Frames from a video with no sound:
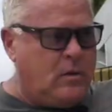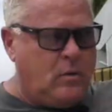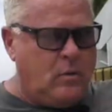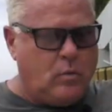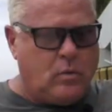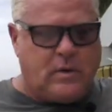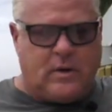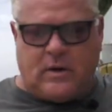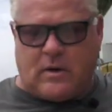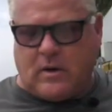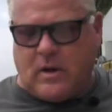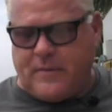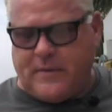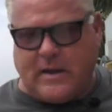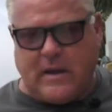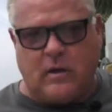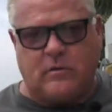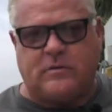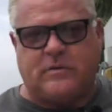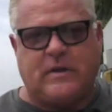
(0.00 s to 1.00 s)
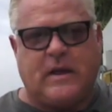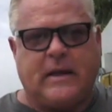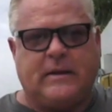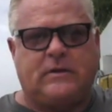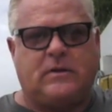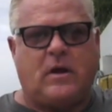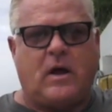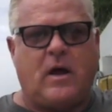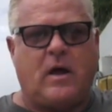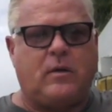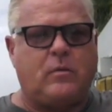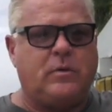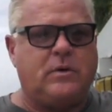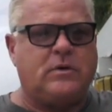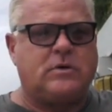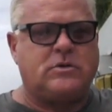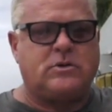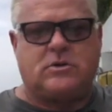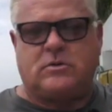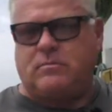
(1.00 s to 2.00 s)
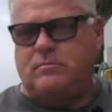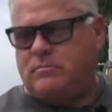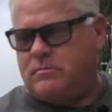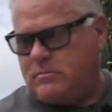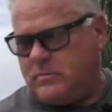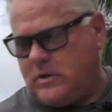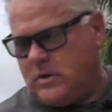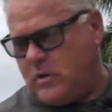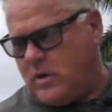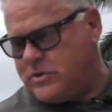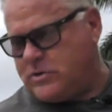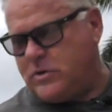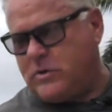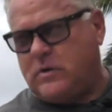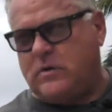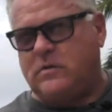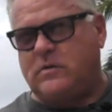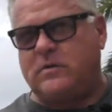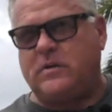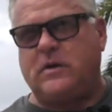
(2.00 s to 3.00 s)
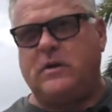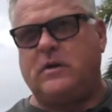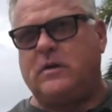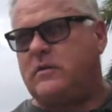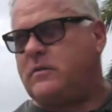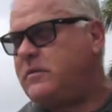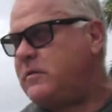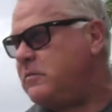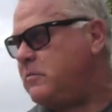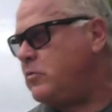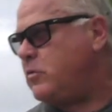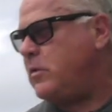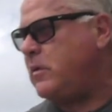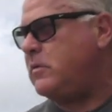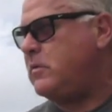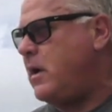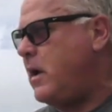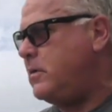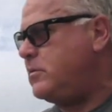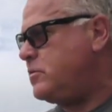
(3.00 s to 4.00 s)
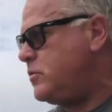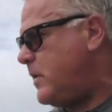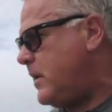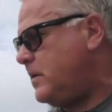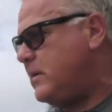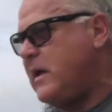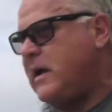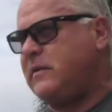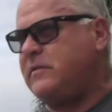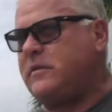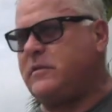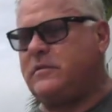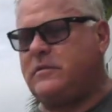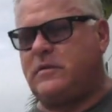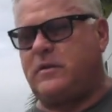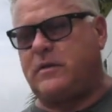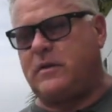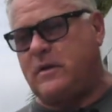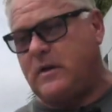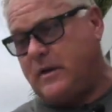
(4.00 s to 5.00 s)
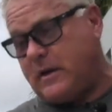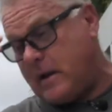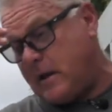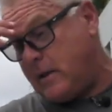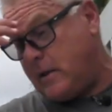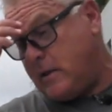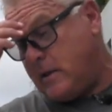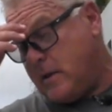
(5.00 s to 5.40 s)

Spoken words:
We're here on the outside dock, which, you know, as you can see, is got direct access to the canal.